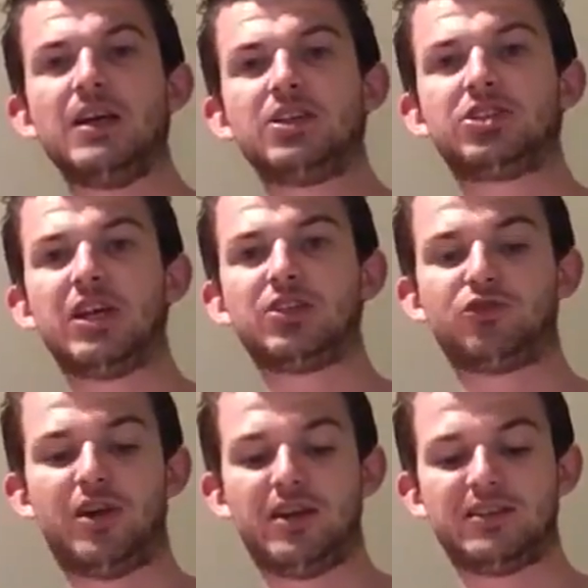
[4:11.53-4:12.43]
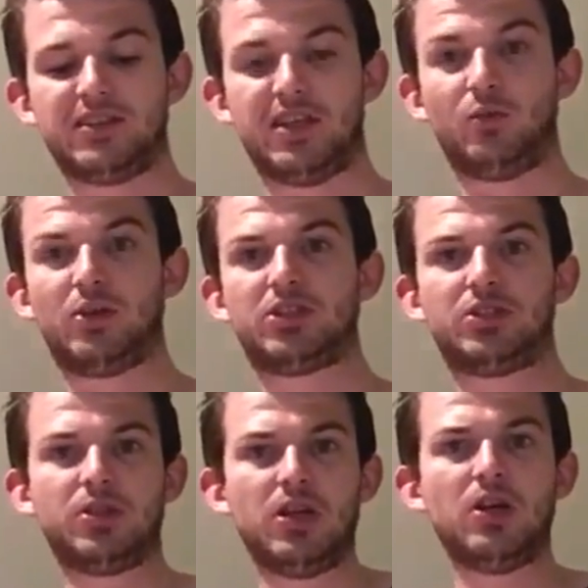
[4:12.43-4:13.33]
shell tray inside,
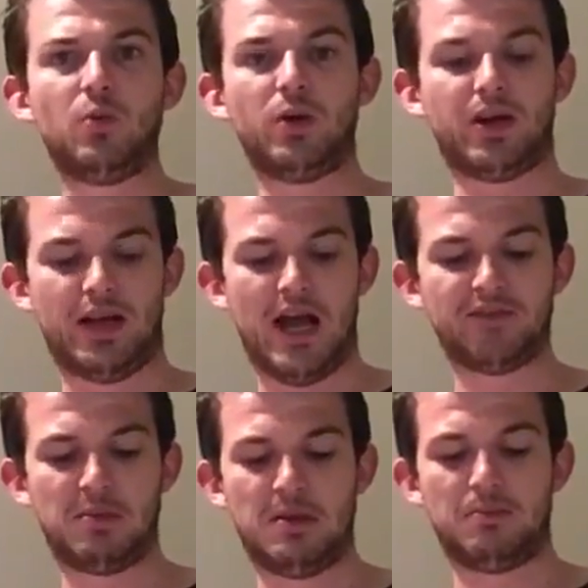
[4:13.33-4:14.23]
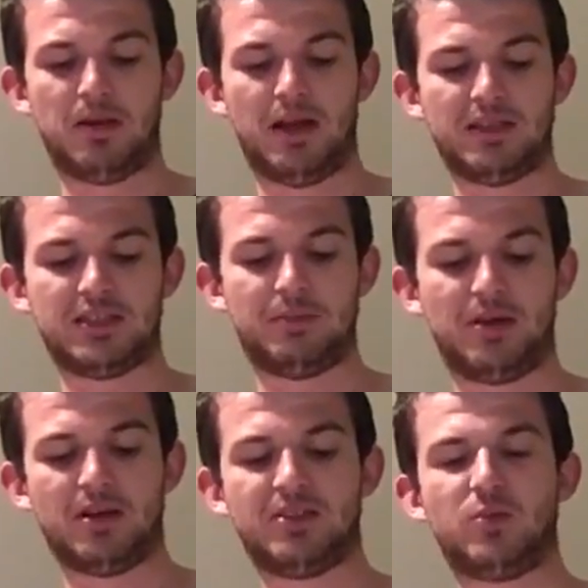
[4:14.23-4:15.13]
which would kind of have to be plastic,
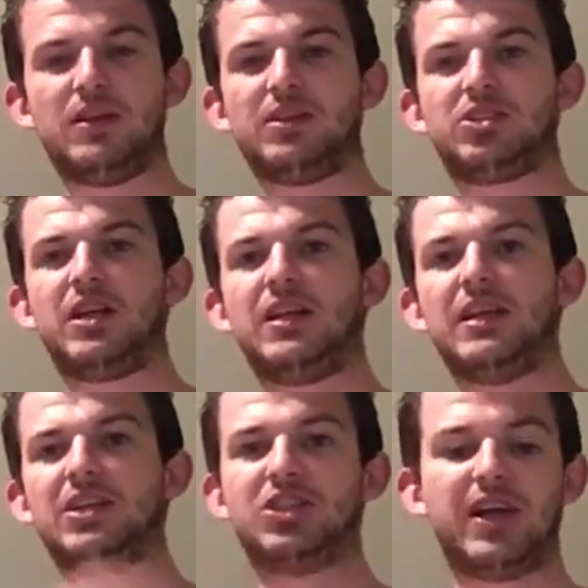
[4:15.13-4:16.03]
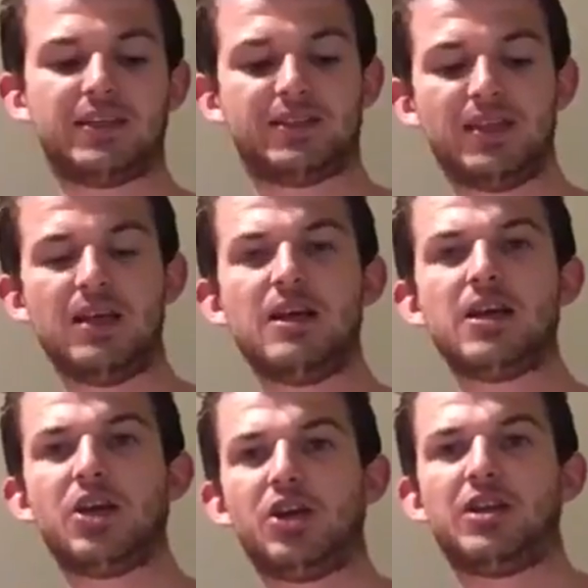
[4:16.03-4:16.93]
because when the shell ejects,
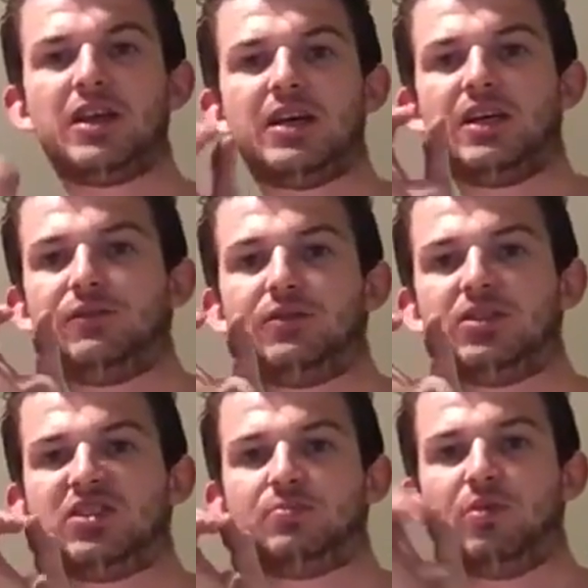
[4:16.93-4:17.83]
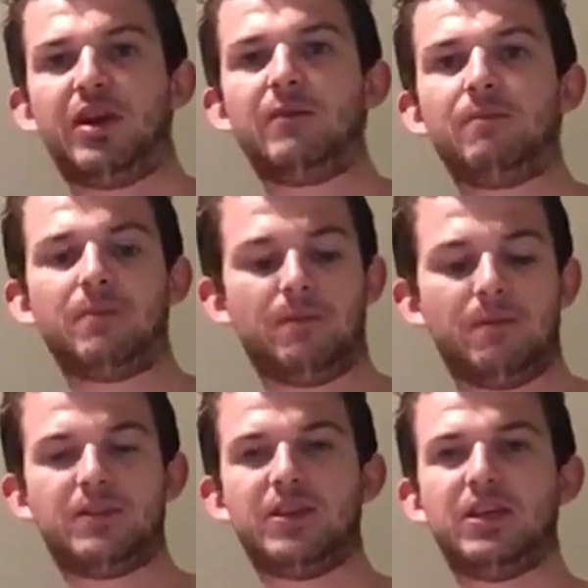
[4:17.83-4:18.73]
you need that kind of spring
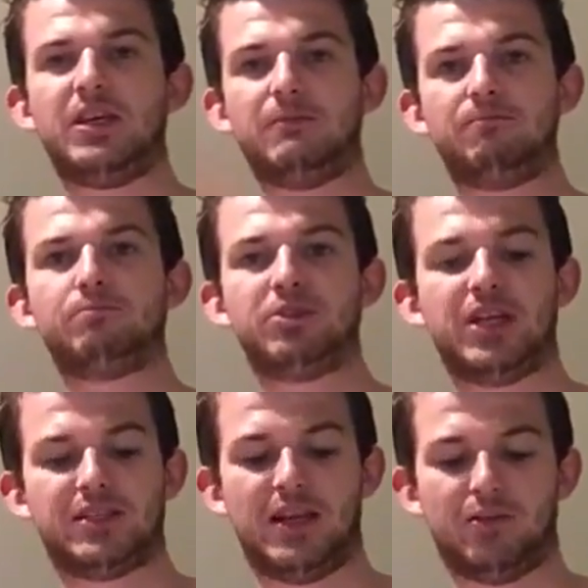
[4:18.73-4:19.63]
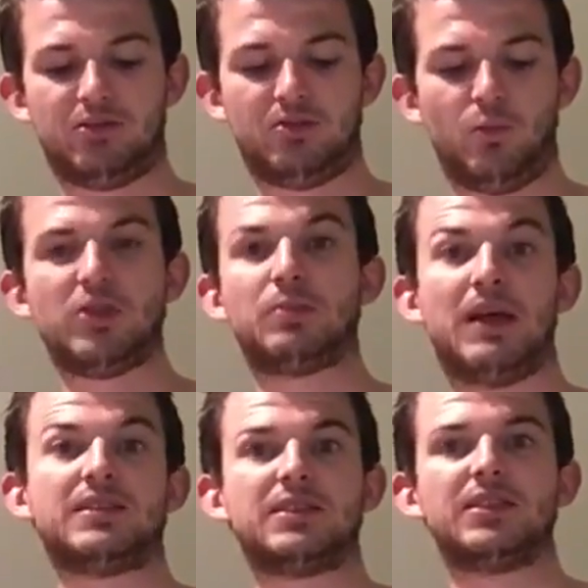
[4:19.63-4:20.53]
to project it out, which
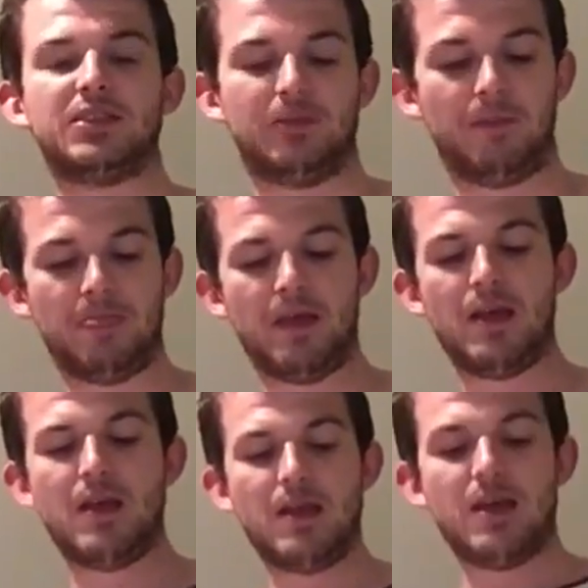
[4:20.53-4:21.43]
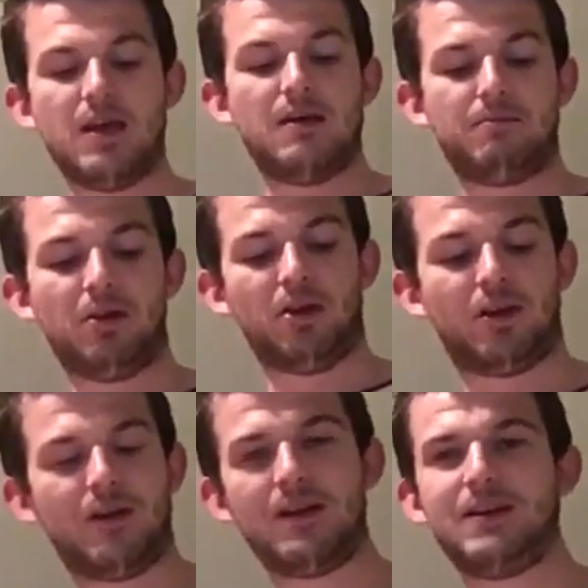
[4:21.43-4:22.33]
plastic can do. But
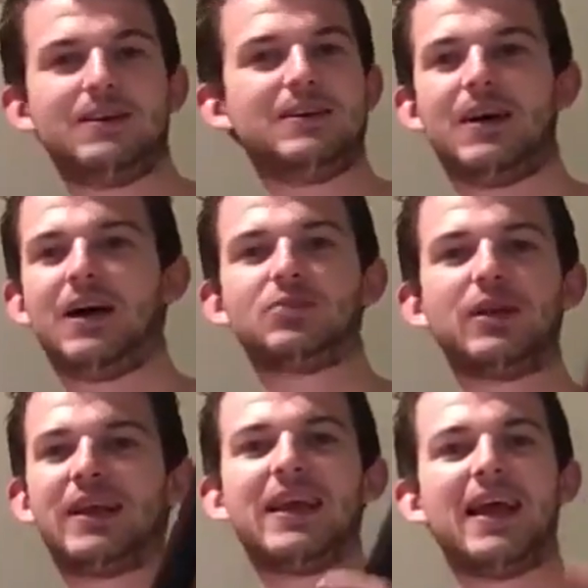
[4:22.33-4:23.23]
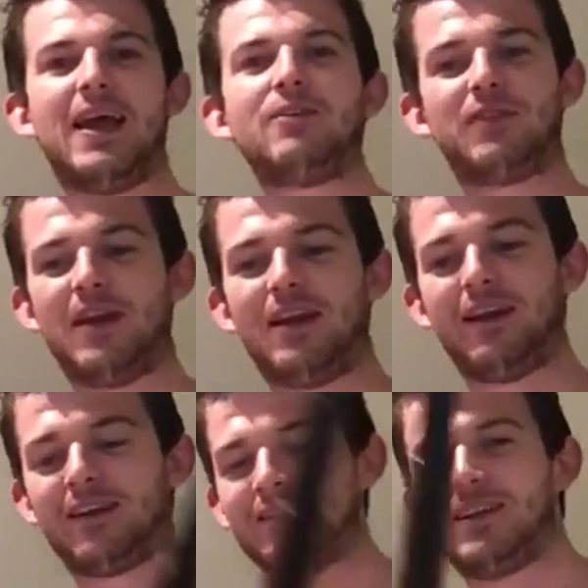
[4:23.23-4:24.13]
look, I just want to get it out
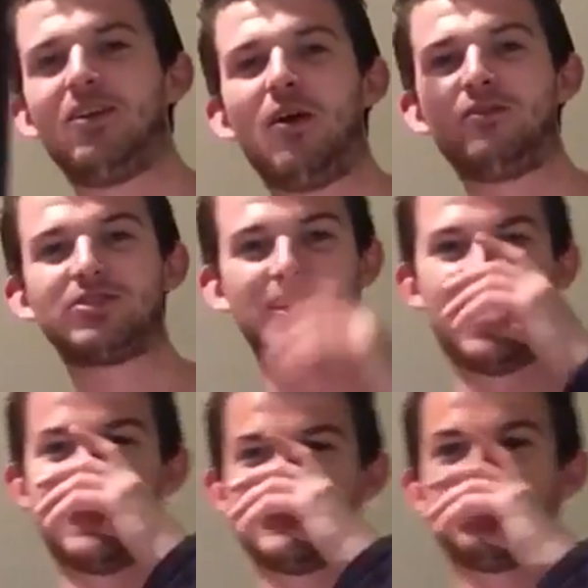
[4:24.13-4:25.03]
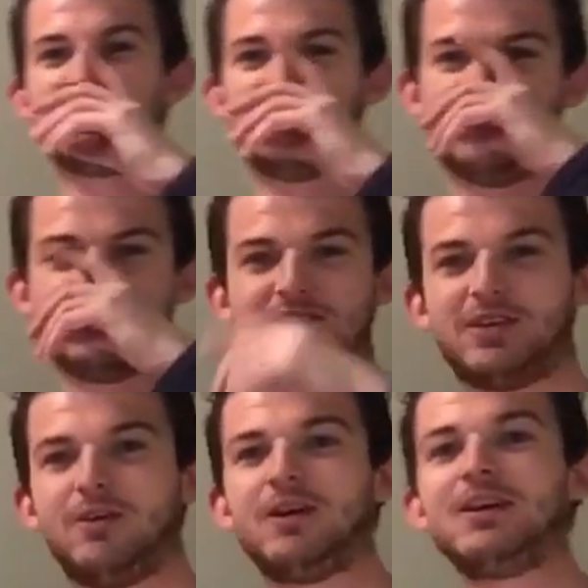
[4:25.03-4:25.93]
there because I know everyone's going to ask me to do it.
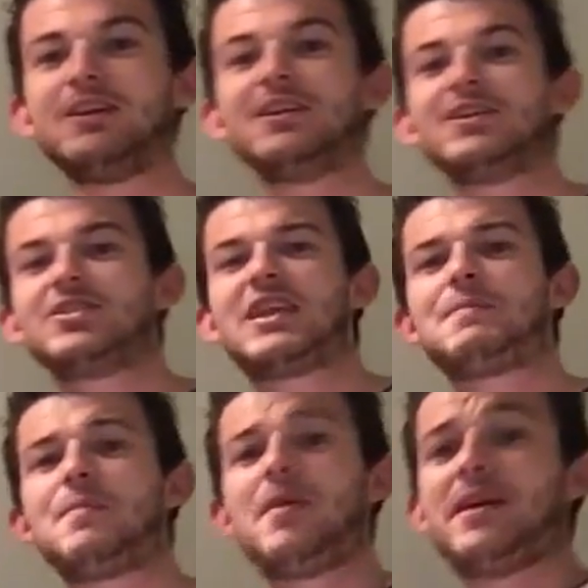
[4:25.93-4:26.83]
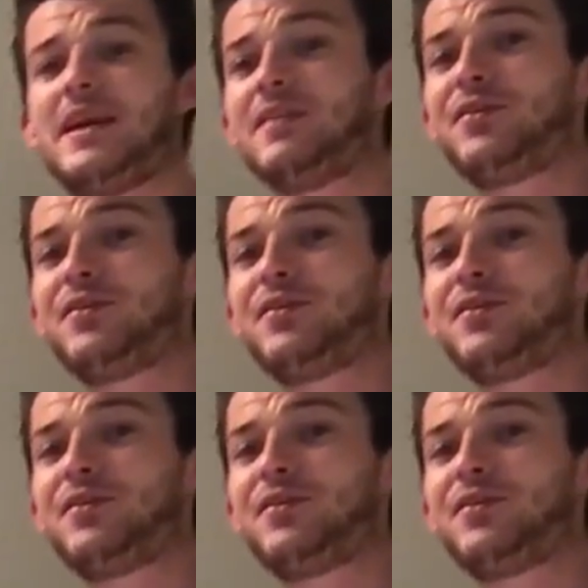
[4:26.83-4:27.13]
So just keep in mind, in the